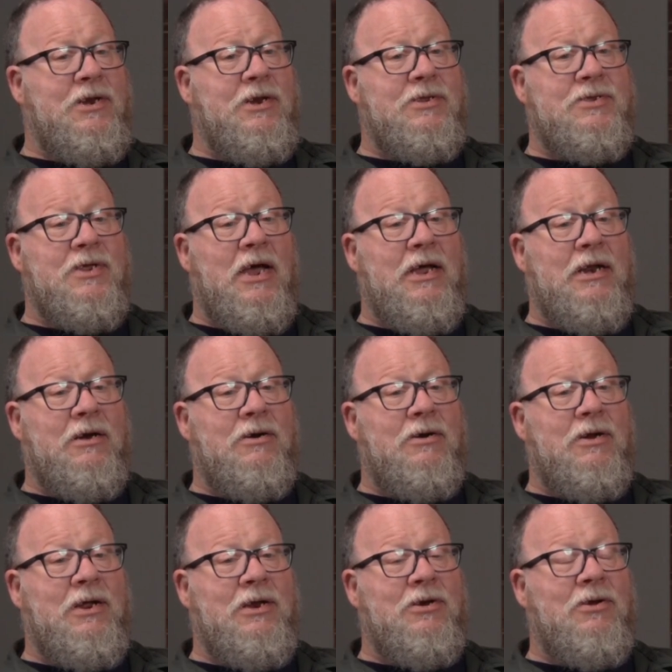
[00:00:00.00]

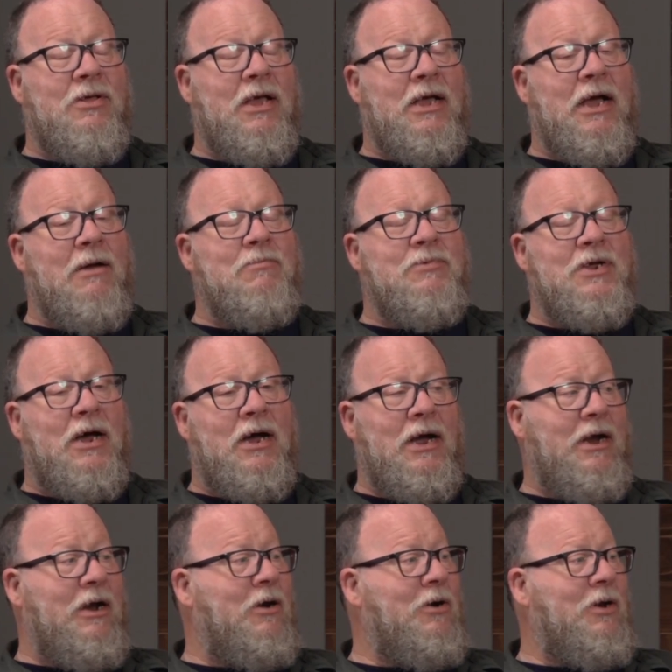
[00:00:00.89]
designer and you're like, I'm
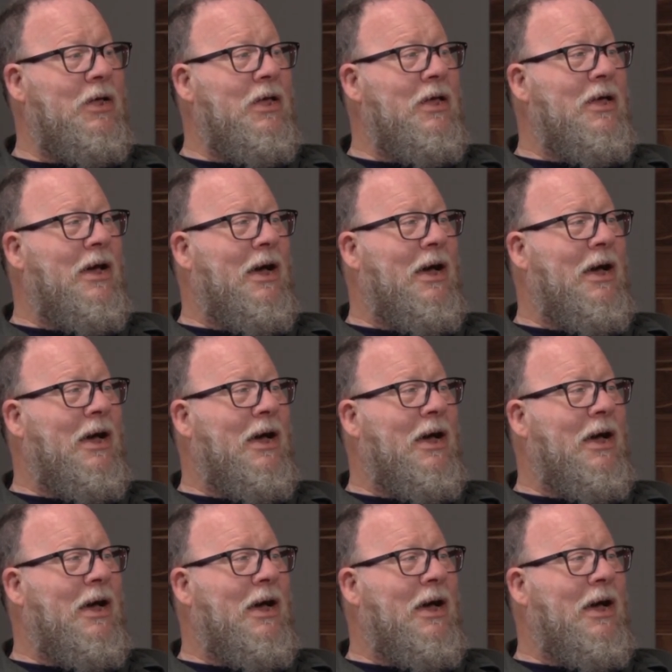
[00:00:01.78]
tired.